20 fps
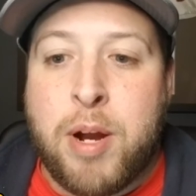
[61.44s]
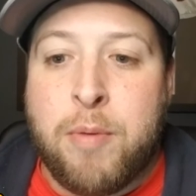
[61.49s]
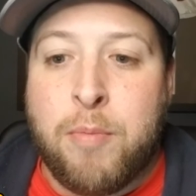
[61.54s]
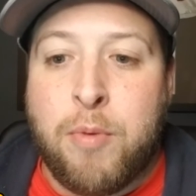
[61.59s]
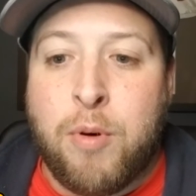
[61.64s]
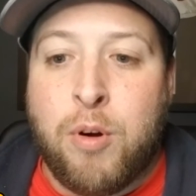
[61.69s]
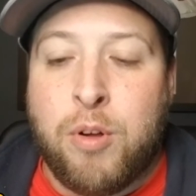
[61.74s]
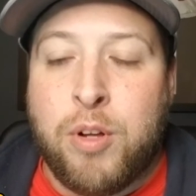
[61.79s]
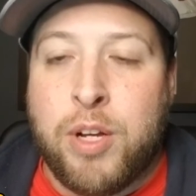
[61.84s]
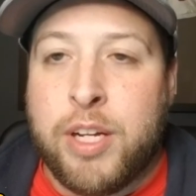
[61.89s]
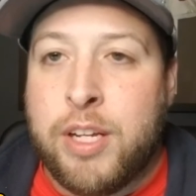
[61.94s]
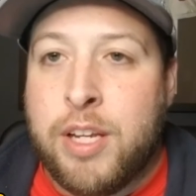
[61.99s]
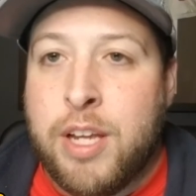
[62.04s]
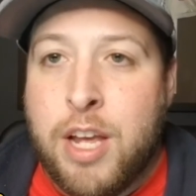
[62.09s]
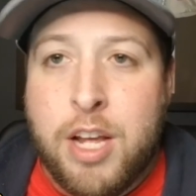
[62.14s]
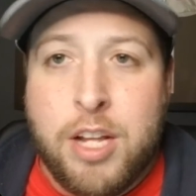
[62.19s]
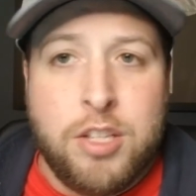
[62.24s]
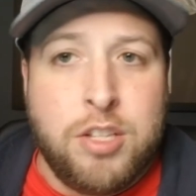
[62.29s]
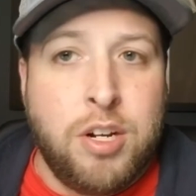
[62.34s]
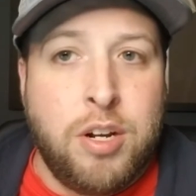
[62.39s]
rolling
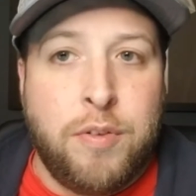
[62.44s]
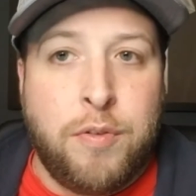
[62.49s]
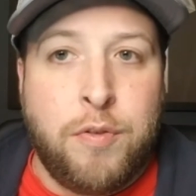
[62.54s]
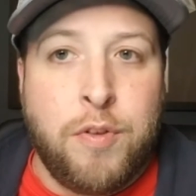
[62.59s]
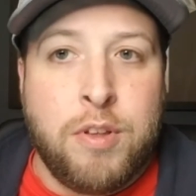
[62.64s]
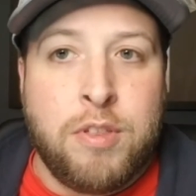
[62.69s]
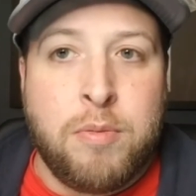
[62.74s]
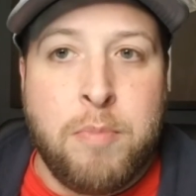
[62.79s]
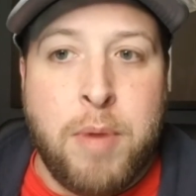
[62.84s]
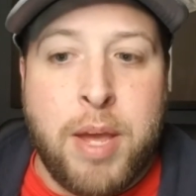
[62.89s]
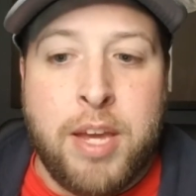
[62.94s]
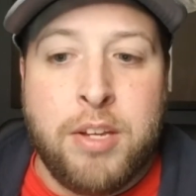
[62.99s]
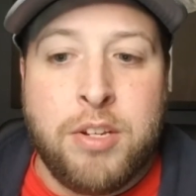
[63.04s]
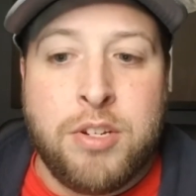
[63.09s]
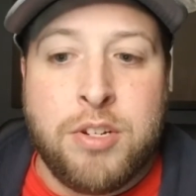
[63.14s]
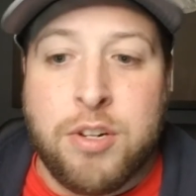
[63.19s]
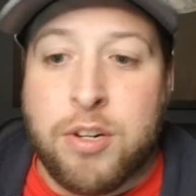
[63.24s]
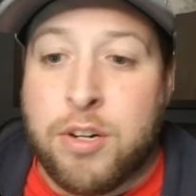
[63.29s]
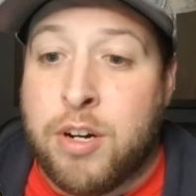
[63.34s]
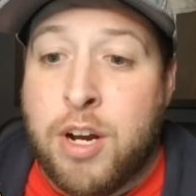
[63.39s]
to the fifth
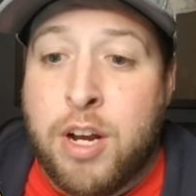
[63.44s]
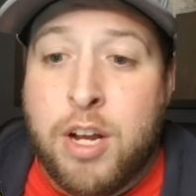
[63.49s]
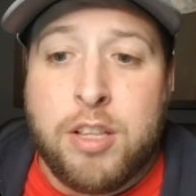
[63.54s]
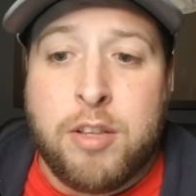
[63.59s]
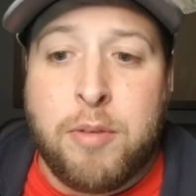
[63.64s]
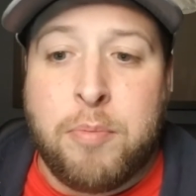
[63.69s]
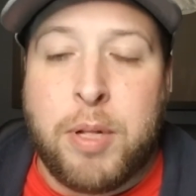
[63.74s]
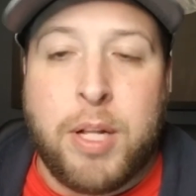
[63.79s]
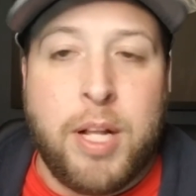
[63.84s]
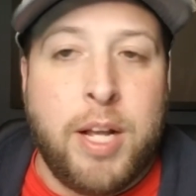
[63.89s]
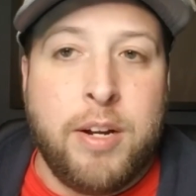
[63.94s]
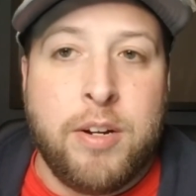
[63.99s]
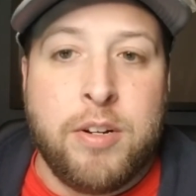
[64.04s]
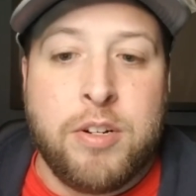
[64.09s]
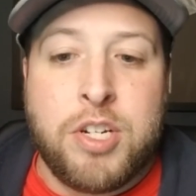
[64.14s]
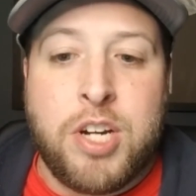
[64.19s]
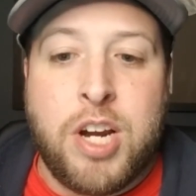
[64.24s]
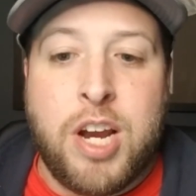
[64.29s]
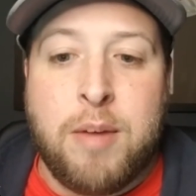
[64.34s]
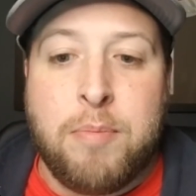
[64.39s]
major, the Players'
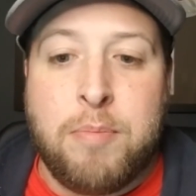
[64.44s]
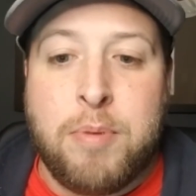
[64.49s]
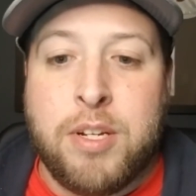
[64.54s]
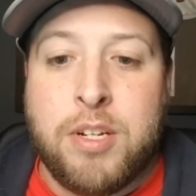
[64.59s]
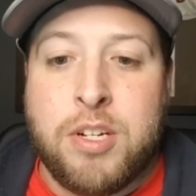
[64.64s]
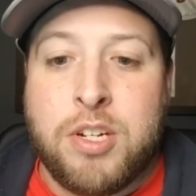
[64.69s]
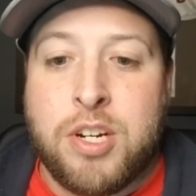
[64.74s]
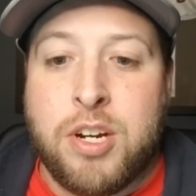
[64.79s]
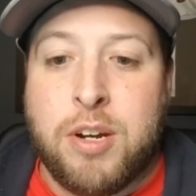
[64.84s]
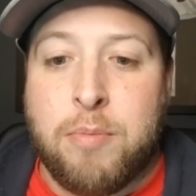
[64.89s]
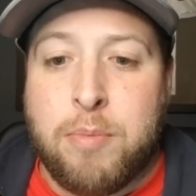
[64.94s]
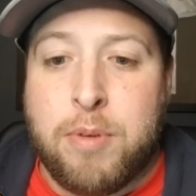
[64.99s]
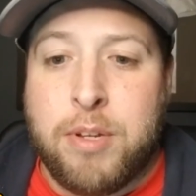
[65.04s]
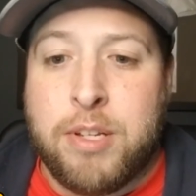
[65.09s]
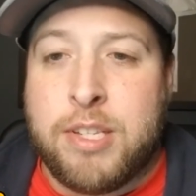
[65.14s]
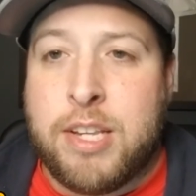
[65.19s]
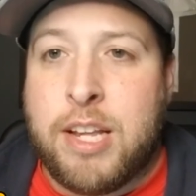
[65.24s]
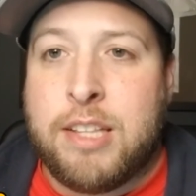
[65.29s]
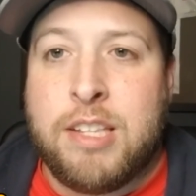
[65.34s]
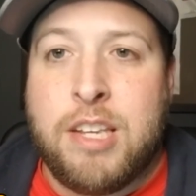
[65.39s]
Championship.
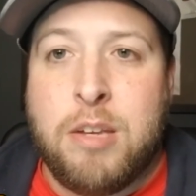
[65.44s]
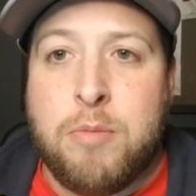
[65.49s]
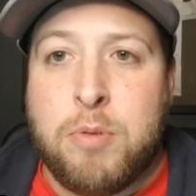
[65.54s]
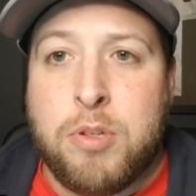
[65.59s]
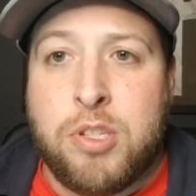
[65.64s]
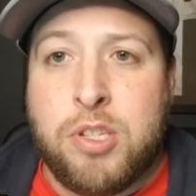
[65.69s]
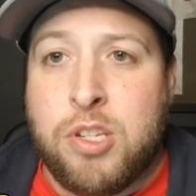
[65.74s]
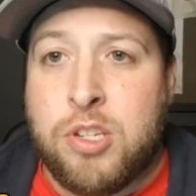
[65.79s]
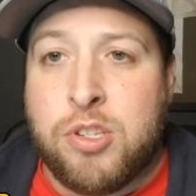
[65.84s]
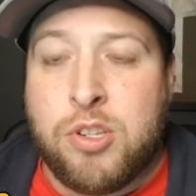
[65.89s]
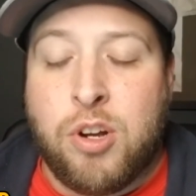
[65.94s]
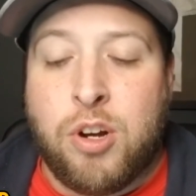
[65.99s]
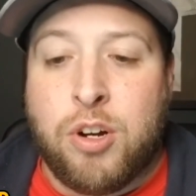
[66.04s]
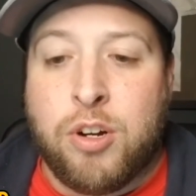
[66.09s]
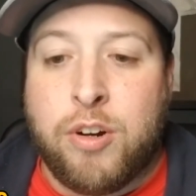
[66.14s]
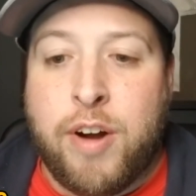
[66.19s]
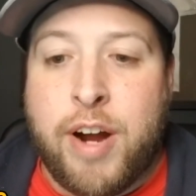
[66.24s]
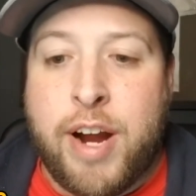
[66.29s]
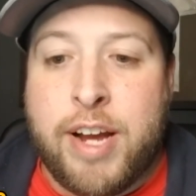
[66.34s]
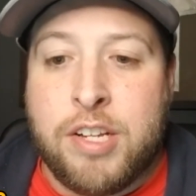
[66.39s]
It's at TPC
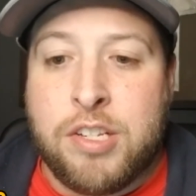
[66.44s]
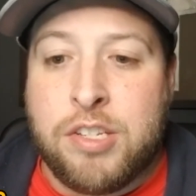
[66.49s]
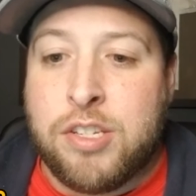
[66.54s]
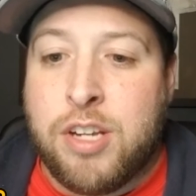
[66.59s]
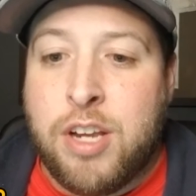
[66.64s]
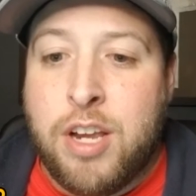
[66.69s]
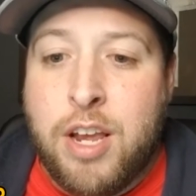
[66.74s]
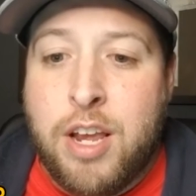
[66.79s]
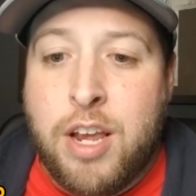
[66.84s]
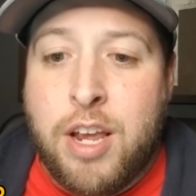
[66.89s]
Sawgrass.